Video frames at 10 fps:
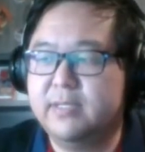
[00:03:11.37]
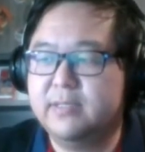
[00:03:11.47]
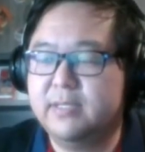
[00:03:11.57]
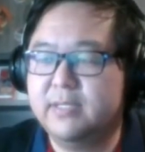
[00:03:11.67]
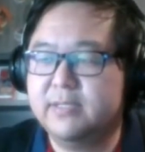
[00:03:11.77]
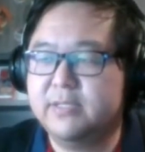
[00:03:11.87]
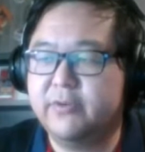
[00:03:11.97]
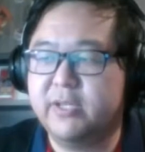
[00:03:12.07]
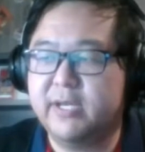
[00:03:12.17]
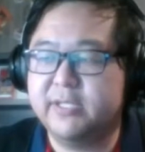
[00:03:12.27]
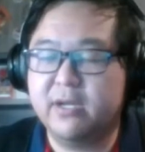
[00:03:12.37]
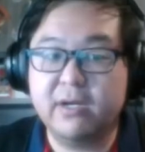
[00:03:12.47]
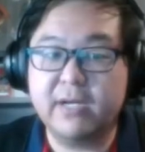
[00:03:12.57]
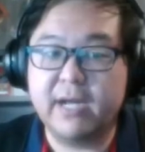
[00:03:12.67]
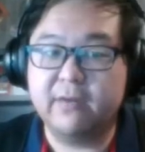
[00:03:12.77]
a serialized
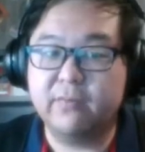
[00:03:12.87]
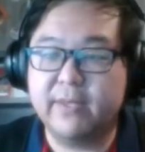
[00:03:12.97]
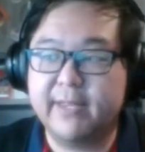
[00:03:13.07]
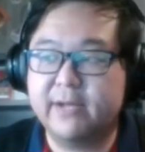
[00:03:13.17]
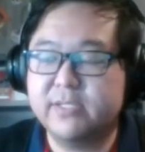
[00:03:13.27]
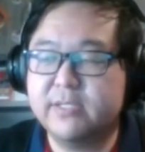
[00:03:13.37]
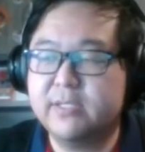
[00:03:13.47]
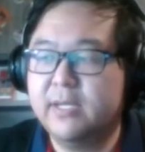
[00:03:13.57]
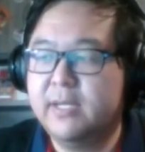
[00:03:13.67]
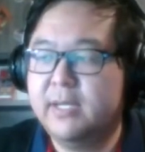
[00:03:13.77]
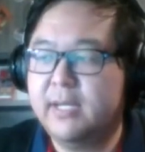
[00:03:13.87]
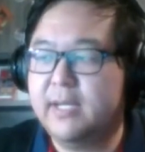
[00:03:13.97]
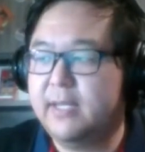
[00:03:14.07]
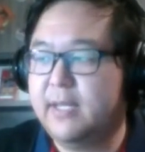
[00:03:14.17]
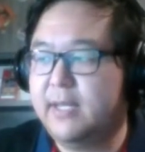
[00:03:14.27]
card out of 1,000,
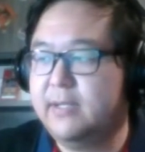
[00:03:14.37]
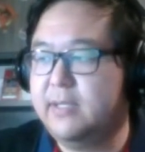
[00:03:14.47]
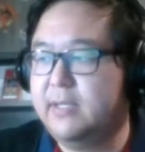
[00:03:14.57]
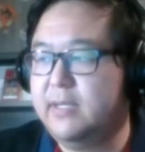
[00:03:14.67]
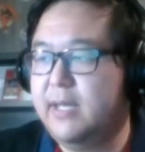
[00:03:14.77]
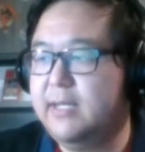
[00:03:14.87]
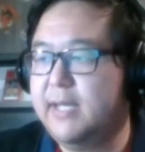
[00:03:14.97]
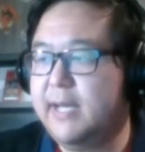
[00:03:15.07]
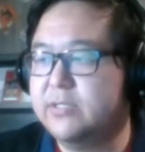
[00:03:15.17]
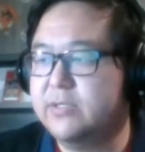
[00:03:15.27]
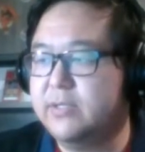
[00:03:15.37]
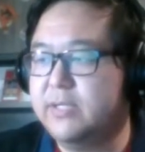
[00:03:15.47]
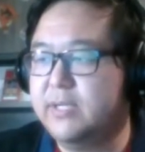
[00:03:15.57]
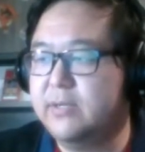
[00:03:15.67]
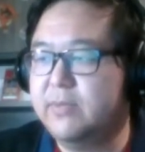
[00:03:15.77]
and then the headcaster
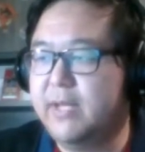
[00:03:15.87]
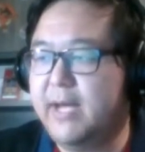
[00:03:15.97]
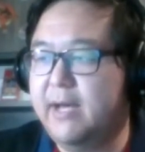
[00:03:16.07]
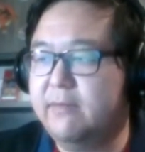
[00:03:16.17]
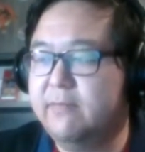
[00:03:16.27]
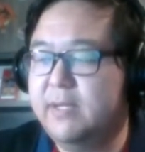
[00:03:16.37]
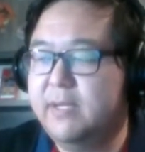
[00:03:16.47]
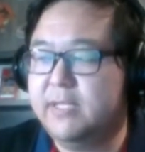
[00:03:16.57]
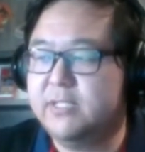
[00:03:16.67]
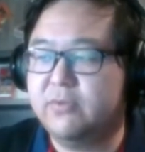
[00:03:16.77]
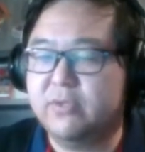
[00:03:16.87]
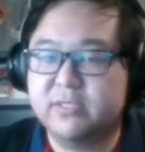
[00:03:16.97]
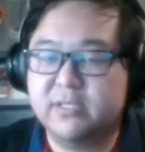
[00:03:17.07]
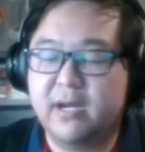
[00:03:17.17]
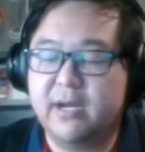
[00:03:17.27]
tier will have a
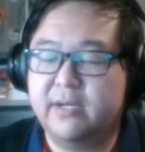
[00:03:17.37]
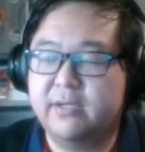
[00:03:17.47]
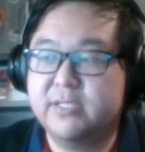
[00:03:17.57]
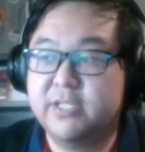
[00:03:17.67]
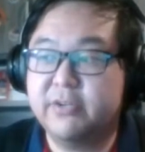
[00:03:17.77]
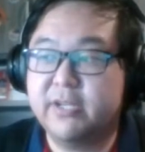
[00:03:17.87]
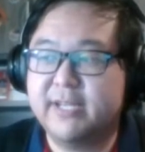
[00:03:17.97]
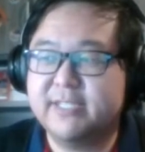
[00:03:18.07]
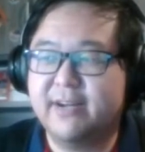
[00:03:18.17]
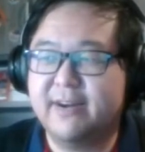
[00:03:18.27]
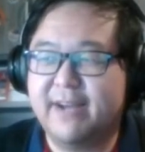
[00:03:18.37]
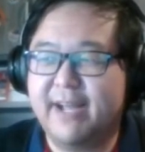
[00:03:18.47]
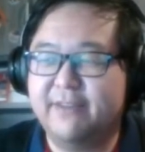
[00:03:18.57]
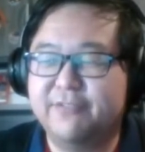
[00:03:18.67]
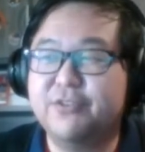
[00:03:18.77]
serialized card out
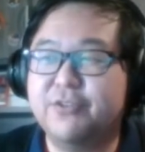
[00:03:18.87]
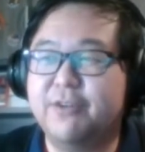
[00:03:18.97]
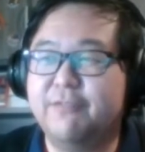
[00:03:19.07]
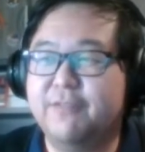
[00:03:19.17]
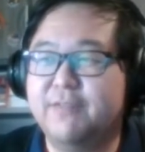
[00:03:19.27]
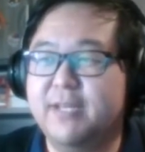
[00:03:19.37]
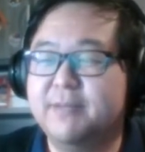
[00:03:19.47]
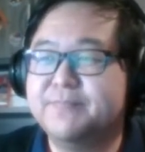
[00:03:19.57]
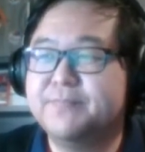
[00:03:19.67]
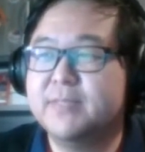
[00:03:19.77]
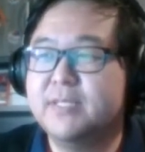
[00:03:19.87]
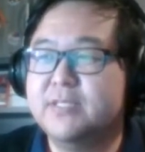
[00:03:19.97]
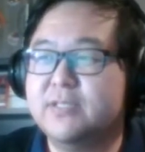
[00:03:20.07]
of 250. So